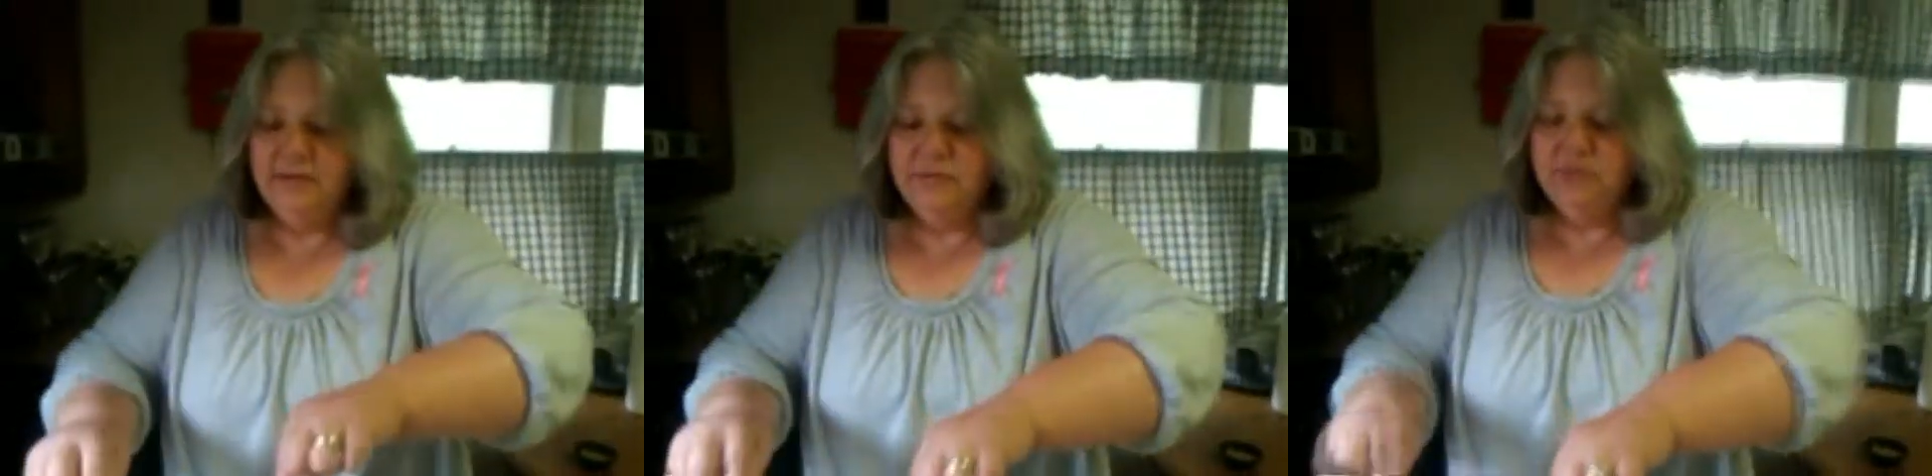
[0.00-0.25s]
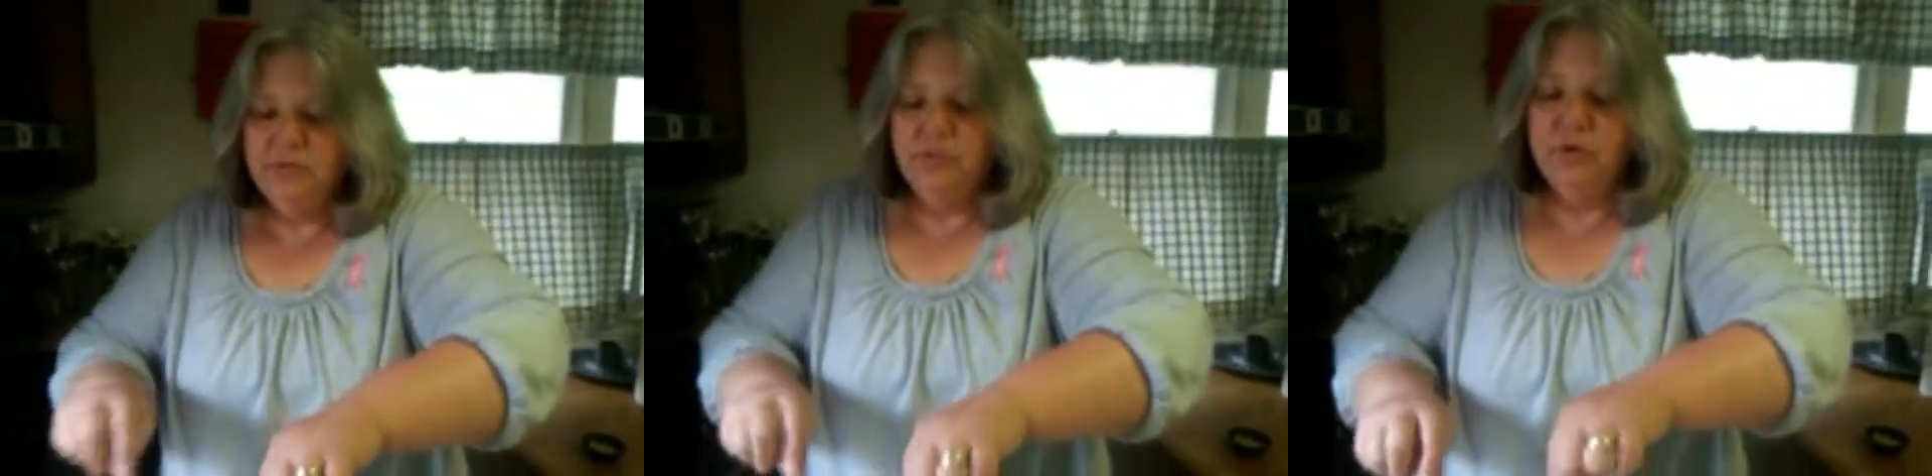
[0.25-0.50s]
them
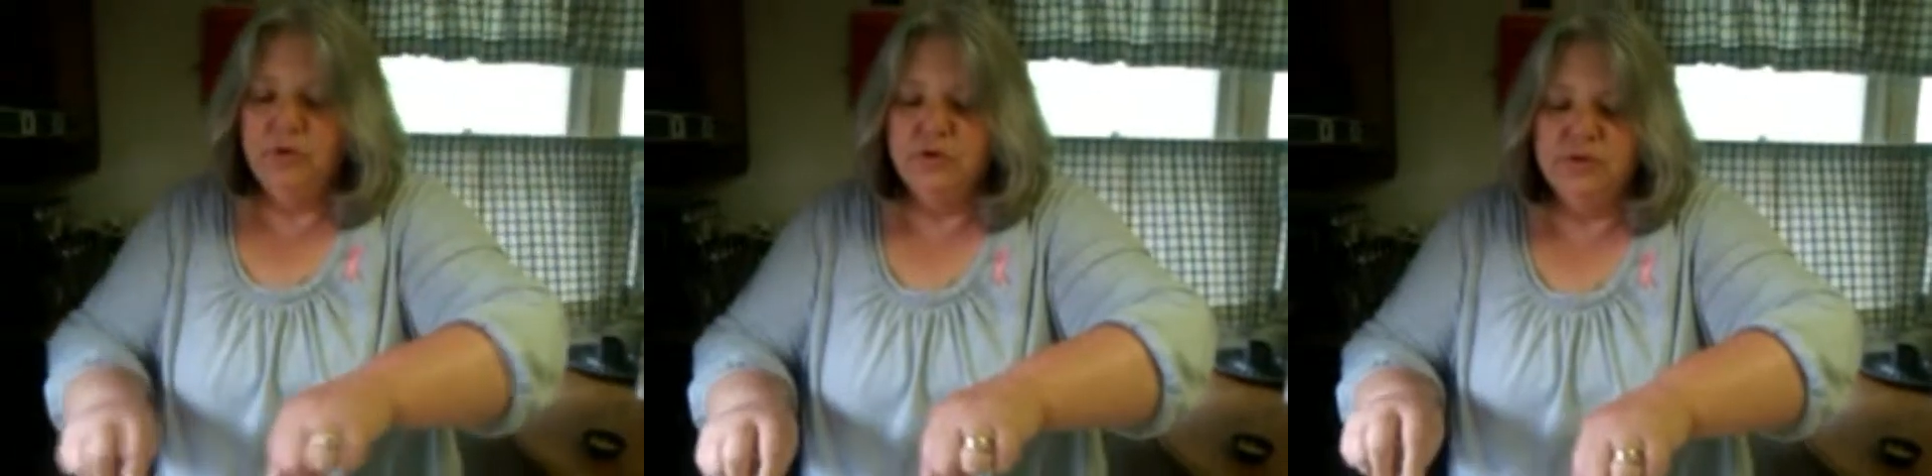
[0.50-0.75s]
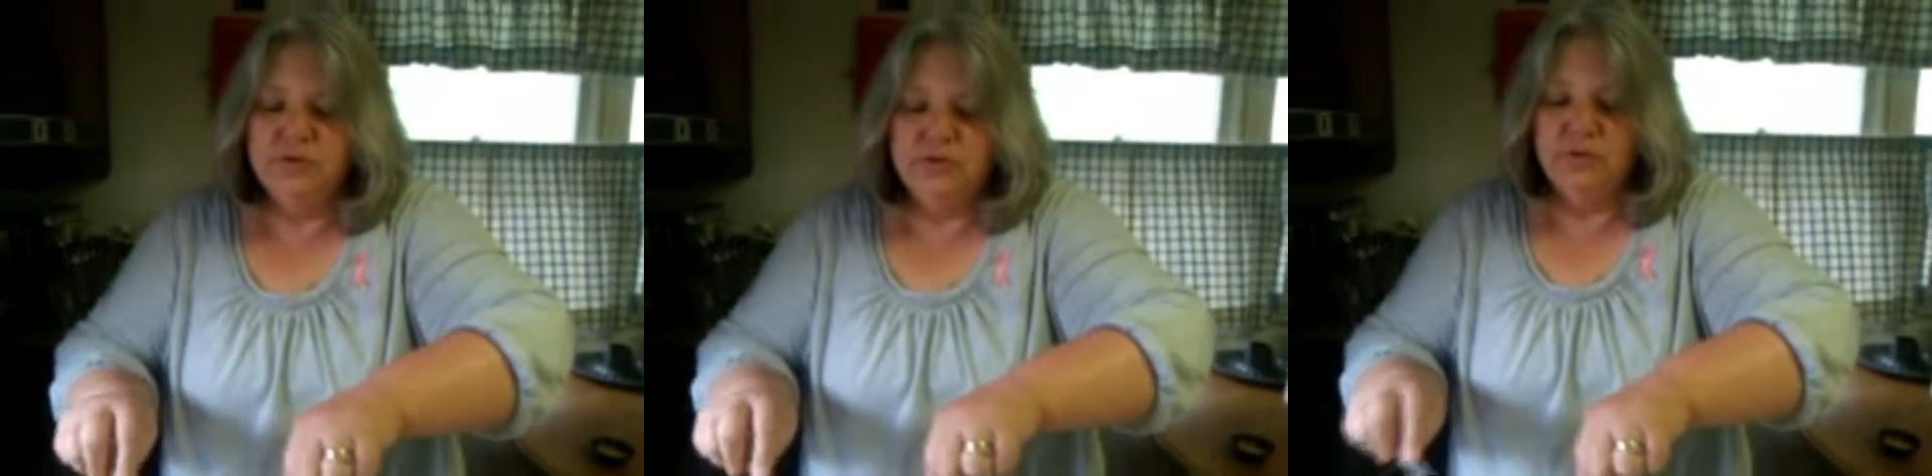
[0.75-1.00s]
to the
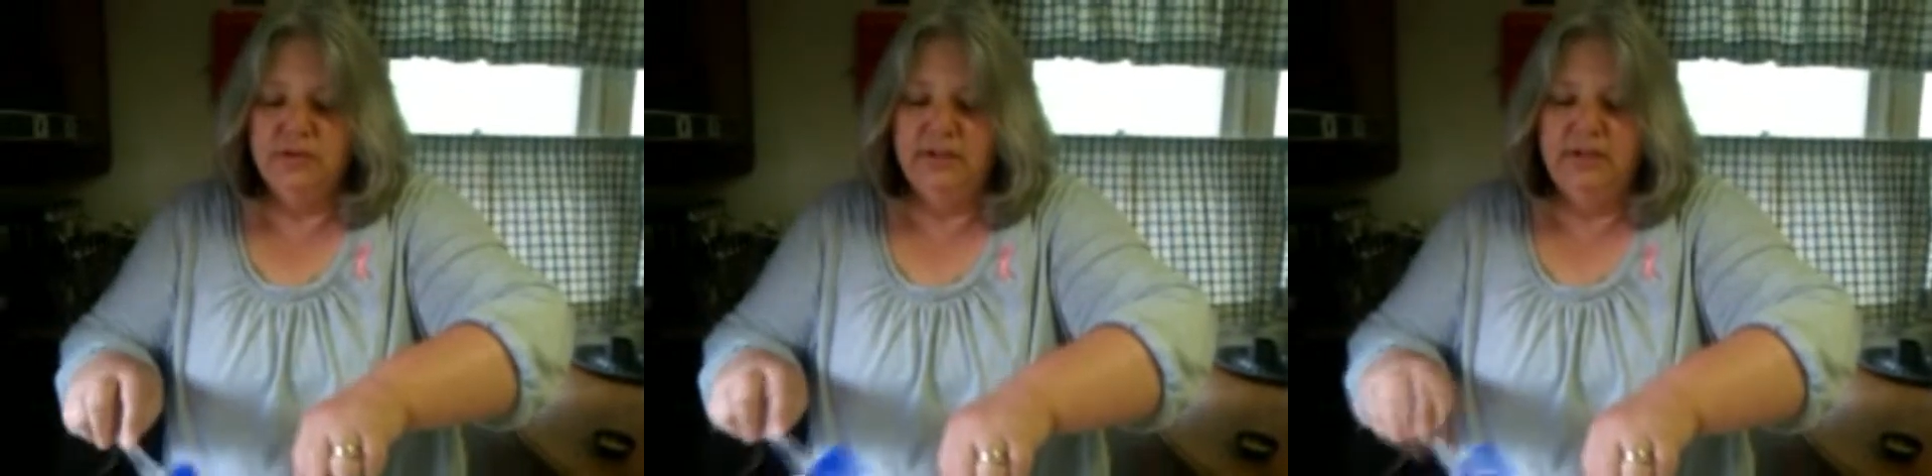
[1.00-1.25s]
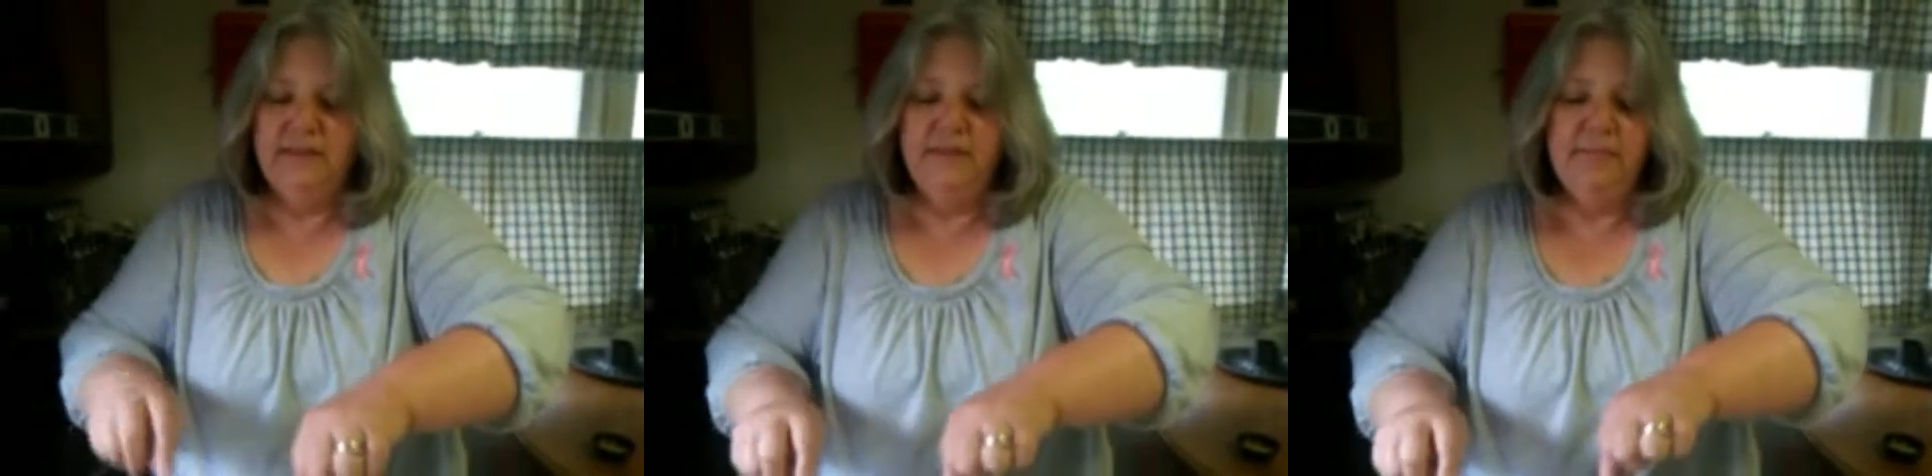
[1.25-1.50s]
grocery store
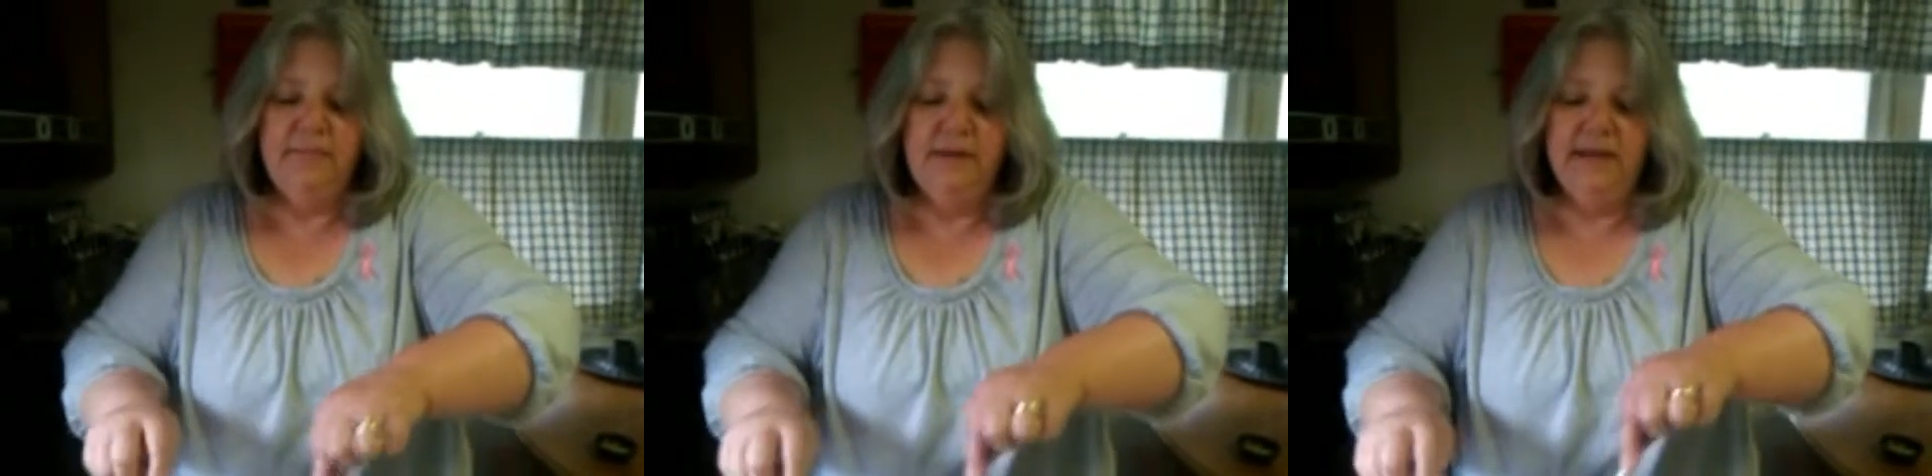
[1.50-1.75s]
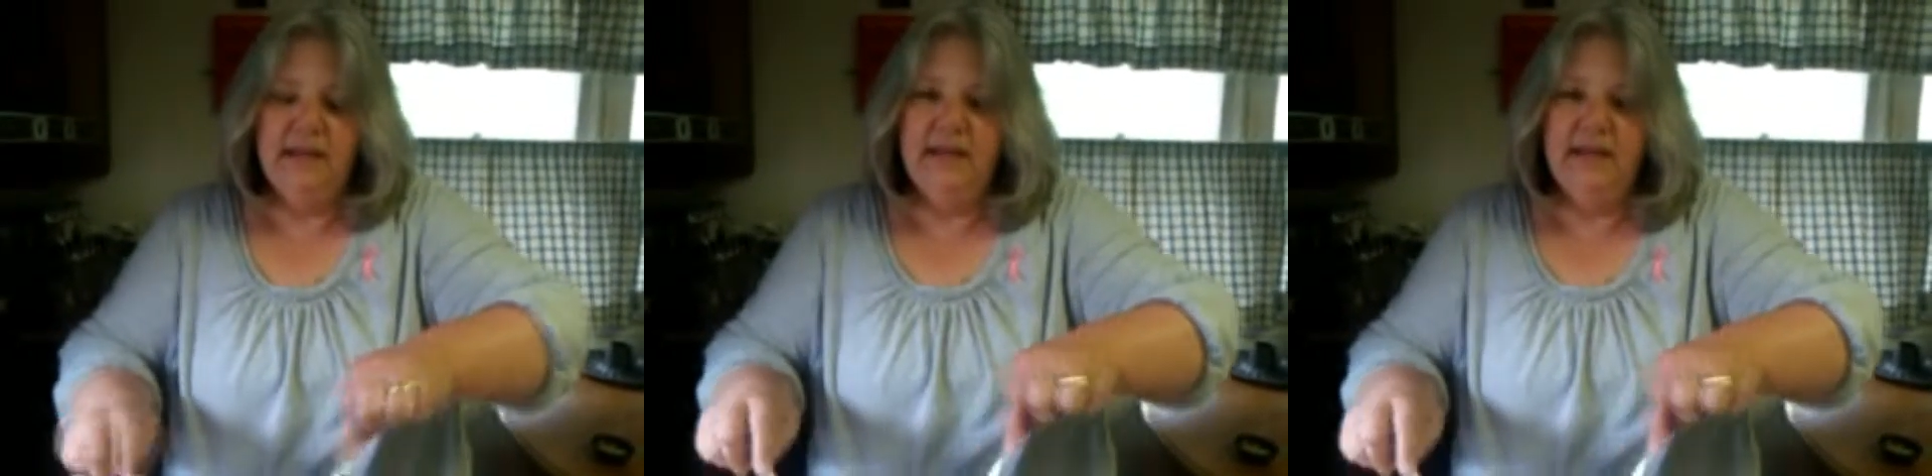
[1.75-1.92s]
and let them pick